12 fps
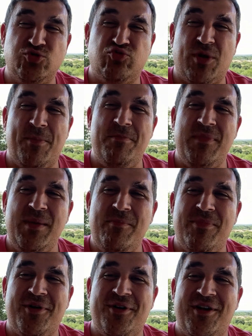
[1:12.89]

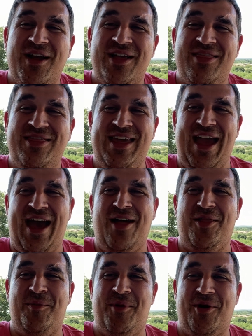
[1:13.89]
"Remember the
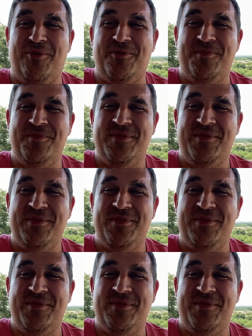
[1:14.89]
Alamo.